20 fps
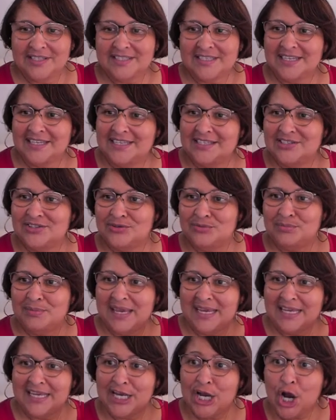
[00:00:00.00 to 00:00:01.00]
is into
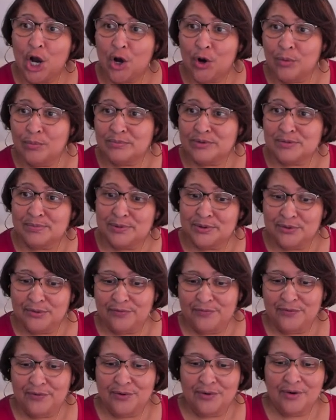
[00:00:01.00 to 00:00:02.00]
making homes
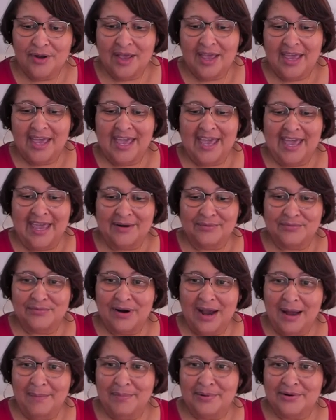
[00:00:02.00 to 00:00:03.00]
beautiful, and
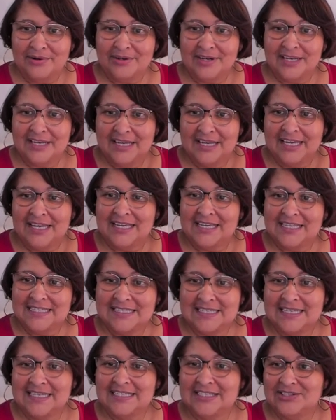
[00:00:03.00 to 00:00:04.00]
Robert
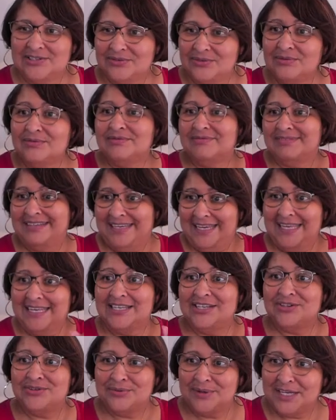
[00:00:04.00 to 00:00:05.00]
is into
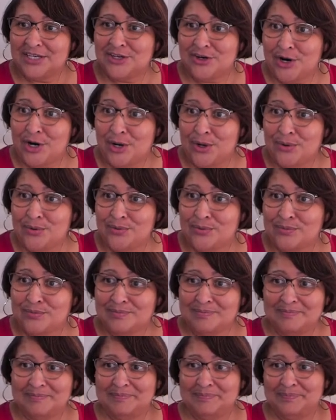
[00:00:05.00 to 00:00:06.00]
getting you in your home,
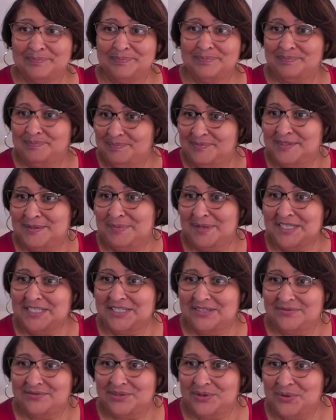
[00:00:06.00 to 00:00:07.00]

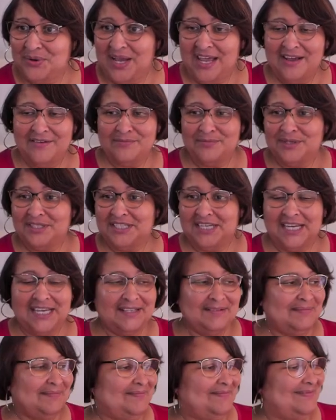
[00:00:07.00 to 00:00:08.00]
especially if you don't have one
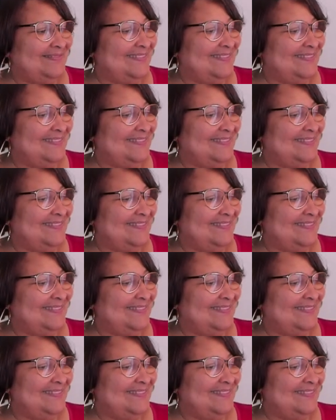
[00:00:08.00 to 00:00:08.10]
yet.